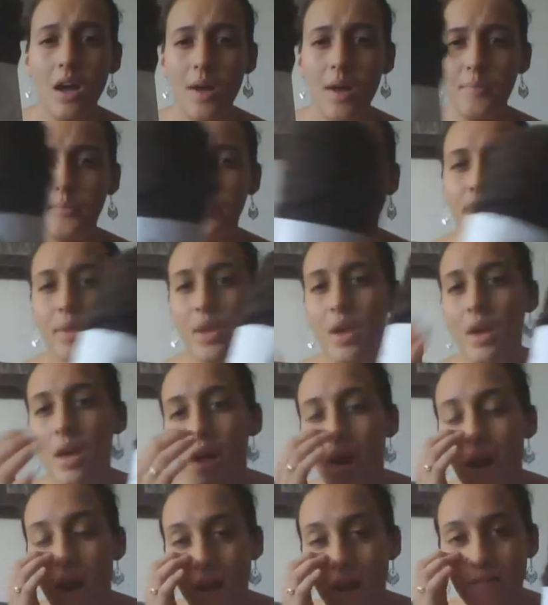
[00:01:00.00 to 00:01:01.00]

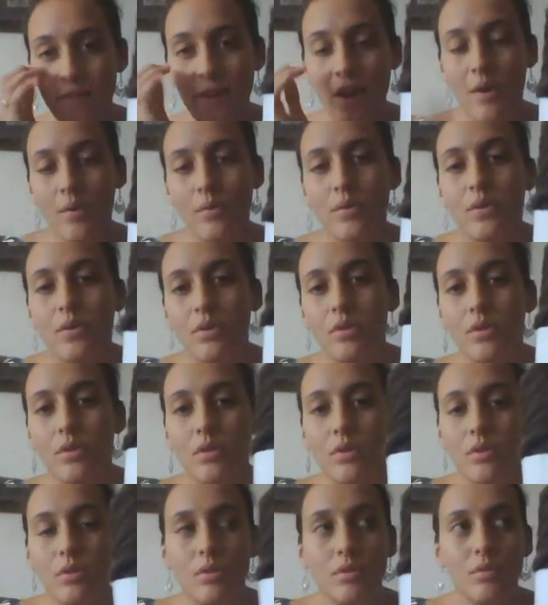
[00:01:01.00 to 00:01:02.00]
I found
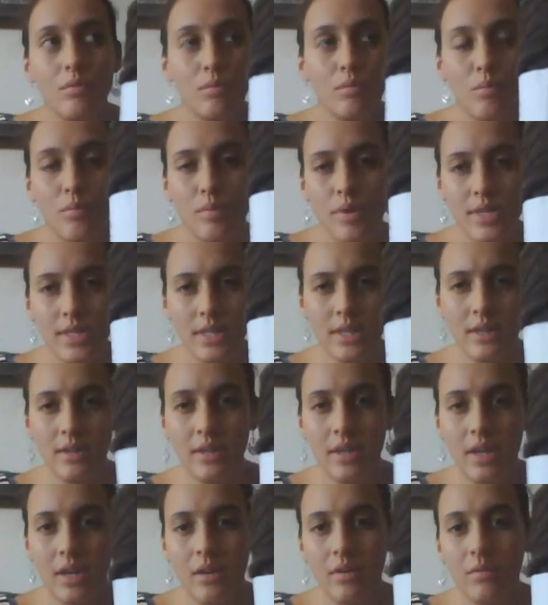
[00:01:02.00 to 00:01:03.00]

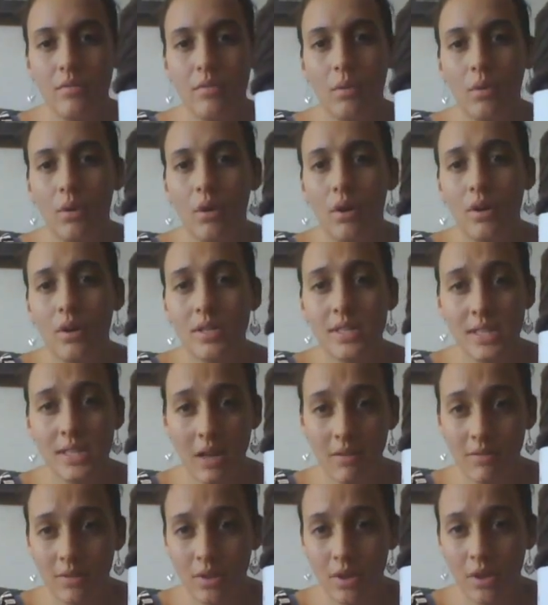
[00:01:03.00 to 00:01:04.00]
retailing for
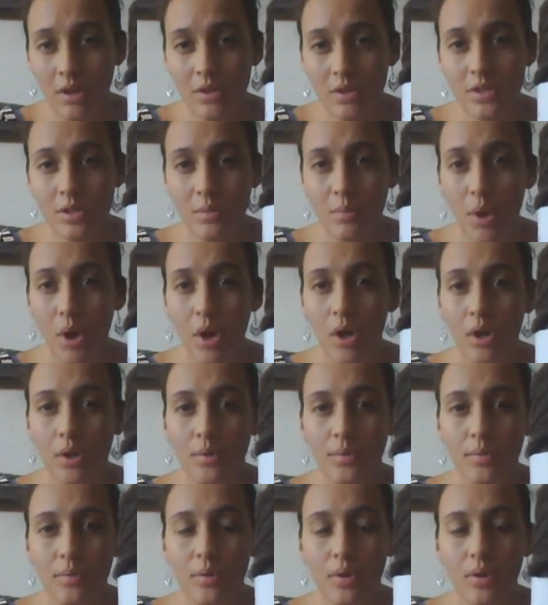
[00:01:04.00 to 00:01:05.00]
$7 a
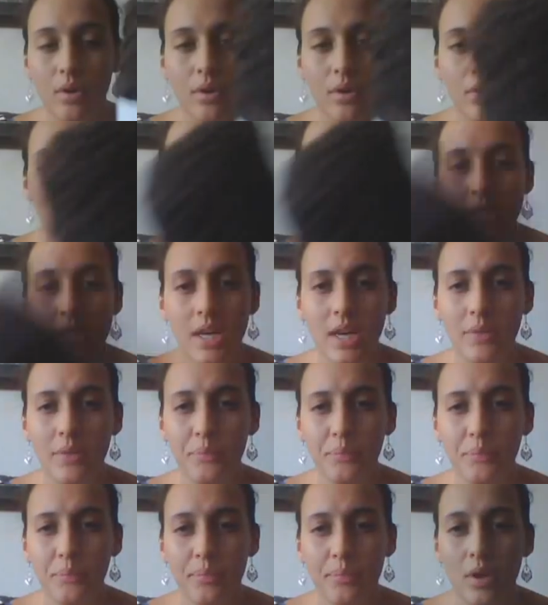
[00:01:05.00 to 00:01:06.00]
ball or a skein